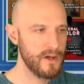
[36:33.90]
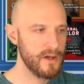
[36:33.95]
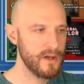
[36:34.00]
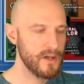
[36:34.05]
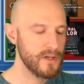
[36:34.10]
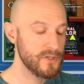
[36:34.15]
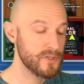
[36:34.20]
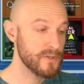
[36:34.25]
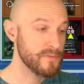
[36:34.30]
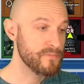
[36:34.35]

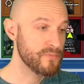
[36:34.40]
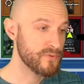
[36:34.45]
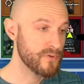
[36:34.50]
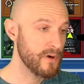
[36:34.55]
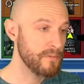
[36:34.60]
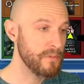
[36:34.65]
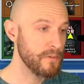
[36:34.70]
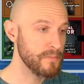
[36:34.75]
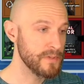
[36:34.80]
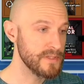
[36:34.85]
I should
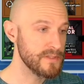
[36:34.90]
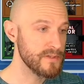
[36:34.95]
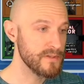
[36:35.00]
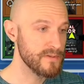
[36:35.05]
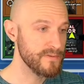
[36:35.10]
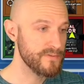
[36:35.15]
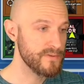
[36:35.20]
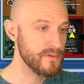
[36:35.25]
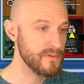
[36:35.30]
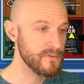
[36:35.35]
probably do
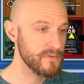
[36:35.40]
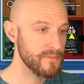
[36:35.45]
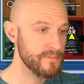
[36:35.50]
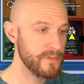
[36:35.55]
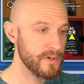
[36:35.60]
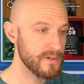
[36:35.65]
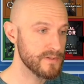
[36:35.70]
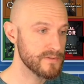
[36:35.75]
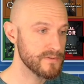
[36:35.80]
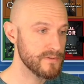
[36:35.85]
the funeral
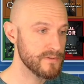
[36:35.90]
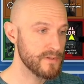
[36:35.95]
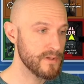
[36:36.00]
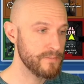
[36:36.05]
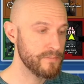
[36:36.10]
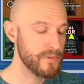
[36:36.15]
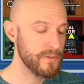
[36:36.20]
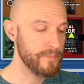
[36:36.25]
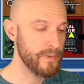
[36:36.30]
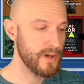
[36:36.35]
puzzle,
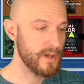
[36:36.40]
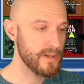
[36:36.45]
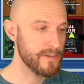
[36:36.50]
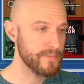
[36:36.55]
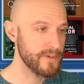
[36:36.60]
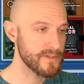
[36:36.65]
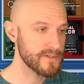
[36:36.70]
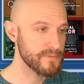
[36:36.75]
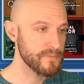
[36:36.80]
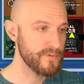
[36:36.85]
the parlor
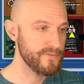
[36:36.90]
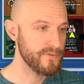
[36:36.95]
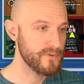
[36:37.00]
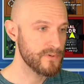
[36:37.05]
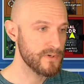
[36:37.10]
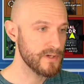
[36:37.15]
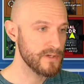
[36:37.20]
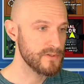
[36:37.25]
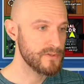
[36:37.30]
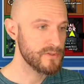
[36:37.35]
puzzle,
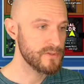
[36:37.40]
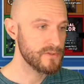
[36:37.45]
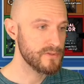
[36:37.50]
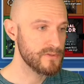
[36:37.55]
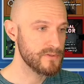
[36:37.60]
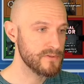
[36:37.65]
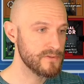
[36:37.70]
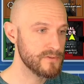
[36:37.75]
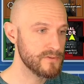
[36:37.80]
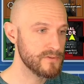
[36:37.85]
before I
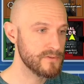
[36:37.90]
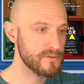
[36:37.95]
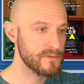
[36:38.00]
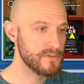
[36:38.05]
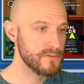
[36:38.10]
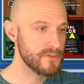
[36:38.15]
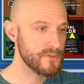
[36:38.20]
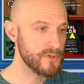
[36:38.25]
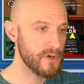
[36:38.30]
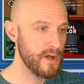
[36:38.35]

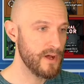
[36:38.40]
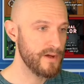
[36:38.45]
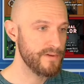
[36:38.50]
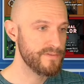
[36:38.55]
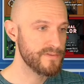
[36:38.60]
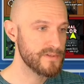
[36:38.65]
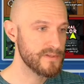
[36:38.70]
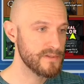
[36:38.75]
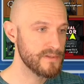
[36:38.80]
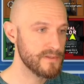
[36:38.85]

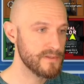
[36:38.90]
draft.